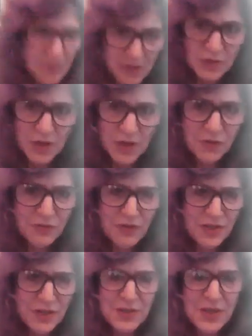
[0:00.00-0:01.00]
There's other
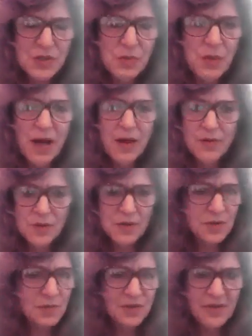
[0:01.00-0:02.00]
reasons as well, in
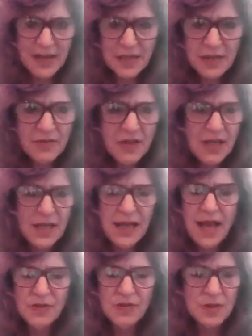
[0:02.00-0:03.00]
terms of activity
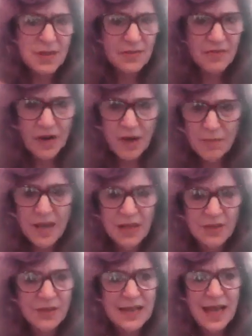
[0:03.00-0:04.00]
analysis,
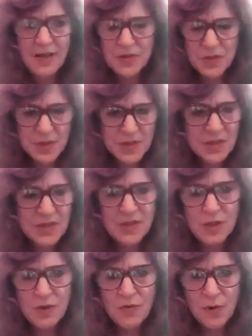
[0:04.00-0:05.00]
environmental analysis, and
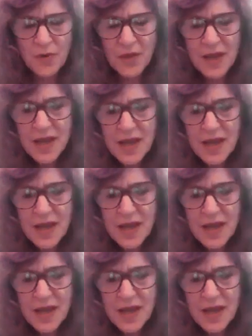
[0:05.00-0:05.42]
so forth.